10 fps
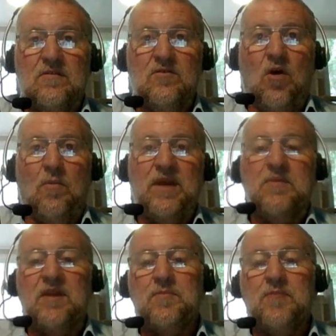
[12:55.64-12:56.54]
not
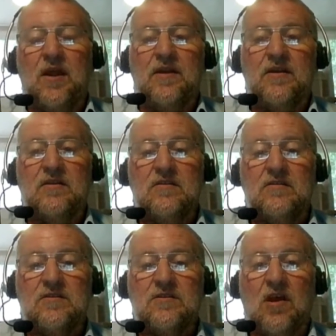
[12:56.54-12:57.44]
being manipulated.
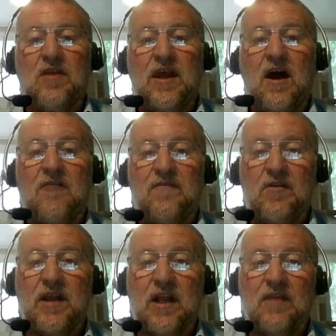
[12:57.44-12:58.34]
They are
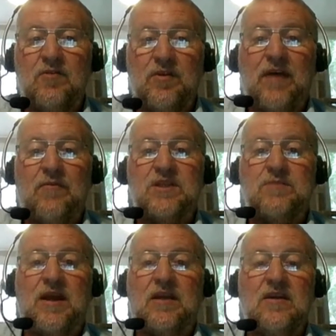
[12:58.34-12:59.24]
very clever in that
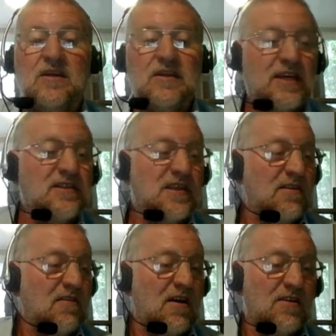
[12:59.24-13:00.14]
respect. So, yes,
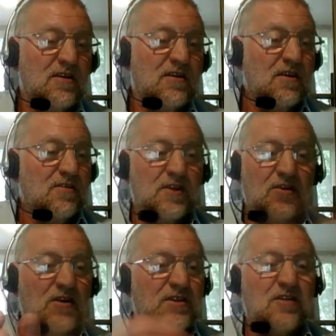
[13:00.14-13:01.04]
there are the
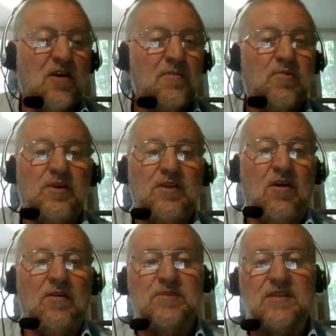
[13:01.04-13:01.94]

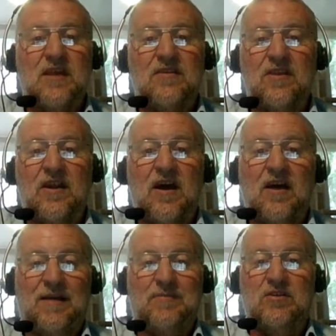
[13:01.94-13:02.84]
99.9% that
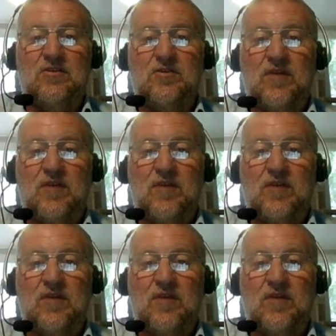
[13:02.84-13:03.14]
are absolute